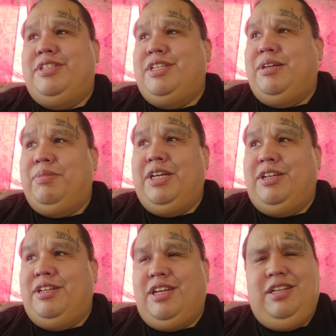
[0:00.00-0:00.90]
I was like,
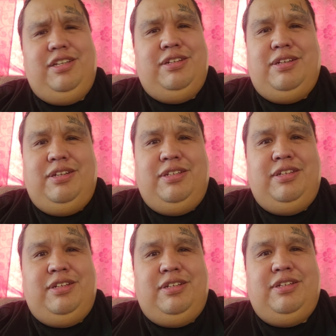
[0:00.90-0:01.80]
man, Kenny, you're not in
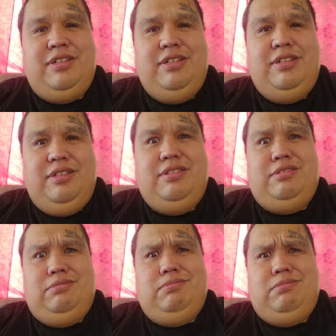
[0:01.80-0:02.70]
there
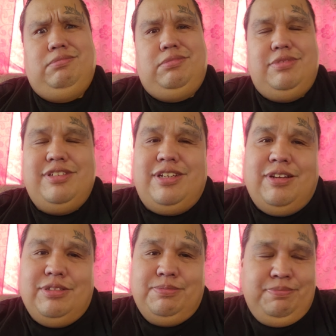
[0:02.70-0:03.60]
you
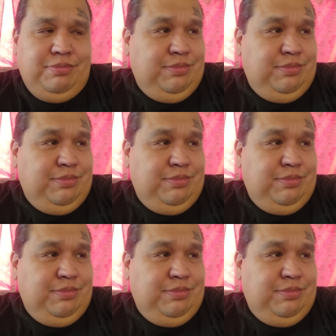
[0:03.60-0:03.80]
know?